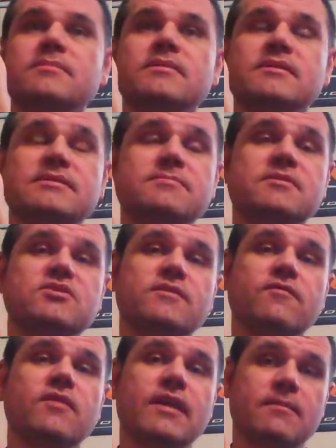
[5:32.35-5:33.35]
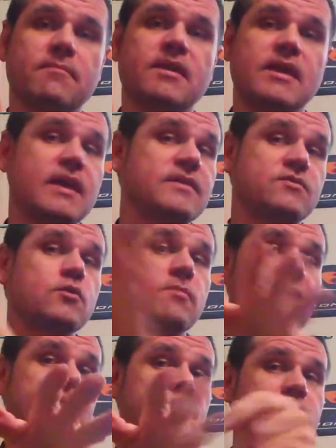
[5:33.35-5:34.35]
especially if you're like me, a scuba
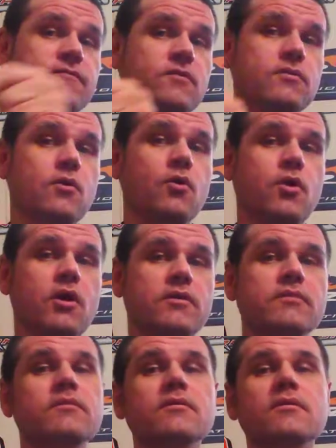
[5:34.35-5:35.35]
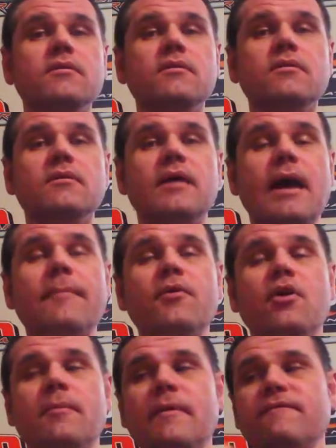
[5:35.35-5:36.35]
diver I've been going
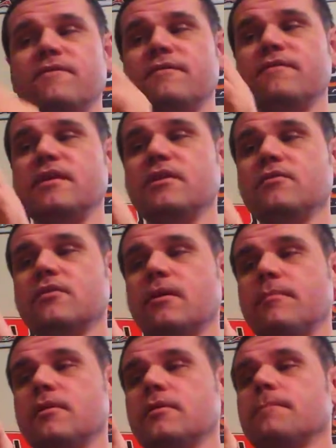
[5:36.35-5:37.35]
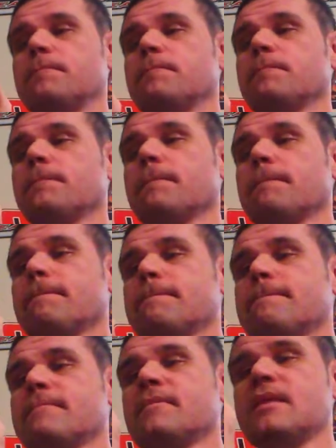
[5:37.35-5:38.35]
on my 5th year coming up.
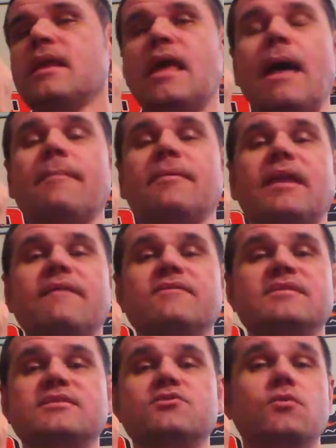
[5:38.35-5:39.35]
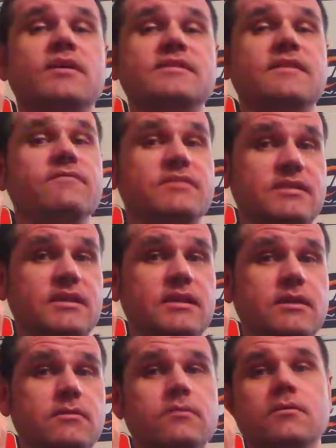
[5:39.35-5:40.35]
I've been diving since
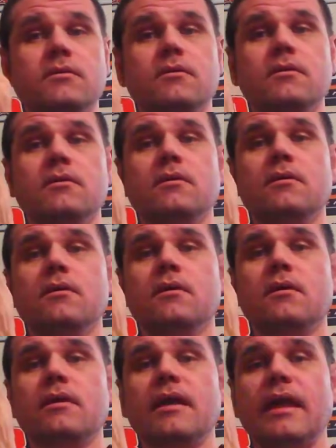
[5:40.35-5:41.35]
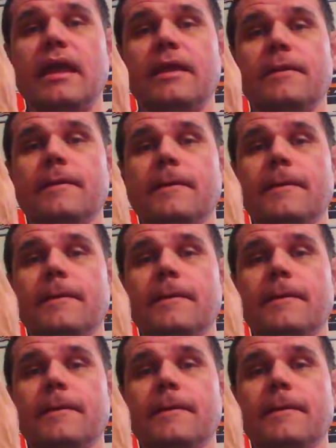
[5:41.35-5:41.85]
2017, and